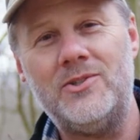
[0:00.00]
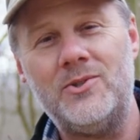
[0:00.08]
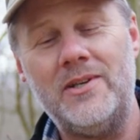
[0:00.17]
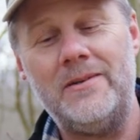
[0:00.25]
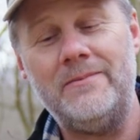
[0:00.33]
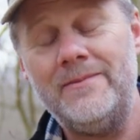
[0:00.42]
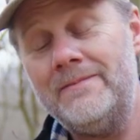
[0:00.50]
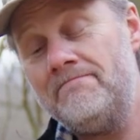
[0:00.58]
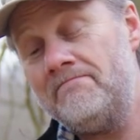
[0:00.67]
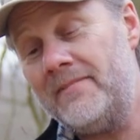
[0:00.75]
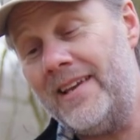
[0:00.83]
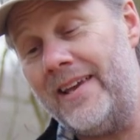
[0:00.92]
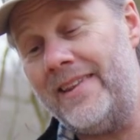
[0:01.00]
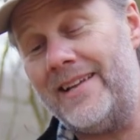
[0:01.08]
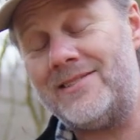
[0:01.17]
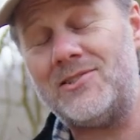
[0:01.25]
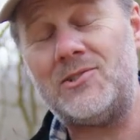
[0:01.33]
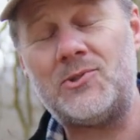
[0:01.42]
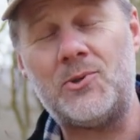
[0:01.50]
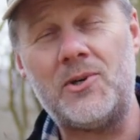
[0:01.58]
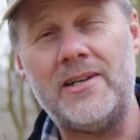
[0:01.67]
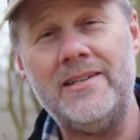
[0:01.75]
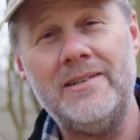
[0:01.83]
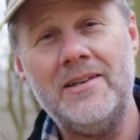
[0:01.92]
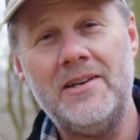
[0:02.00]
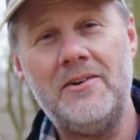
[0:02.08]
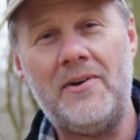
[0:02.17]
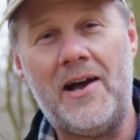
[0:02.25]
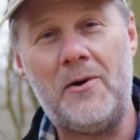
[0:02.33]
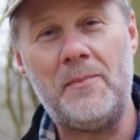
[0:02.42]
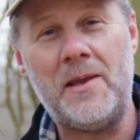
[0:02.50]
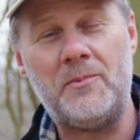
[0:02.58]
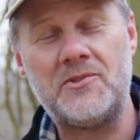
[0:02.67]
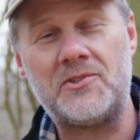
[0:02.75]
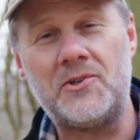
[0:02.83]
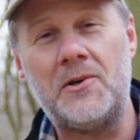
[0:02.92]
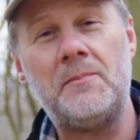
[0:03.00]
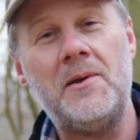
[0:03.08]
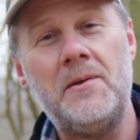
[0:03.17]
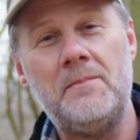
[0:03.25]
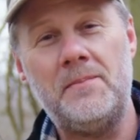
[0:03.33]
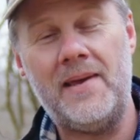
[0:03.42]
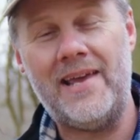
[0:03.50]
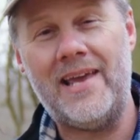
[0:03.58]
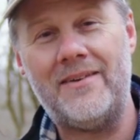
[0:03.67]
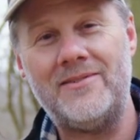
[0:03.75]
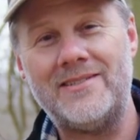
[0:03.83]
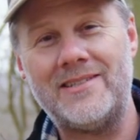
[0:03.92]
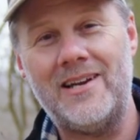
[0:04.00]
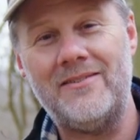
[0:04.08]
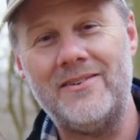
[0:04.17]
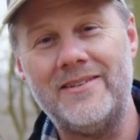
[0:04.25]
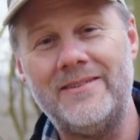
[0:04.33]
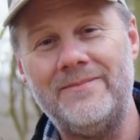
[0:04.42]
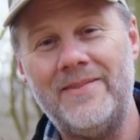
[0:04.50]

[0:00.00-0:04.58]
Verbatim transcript: treat. And that's the story of how maple syrup may have discovered.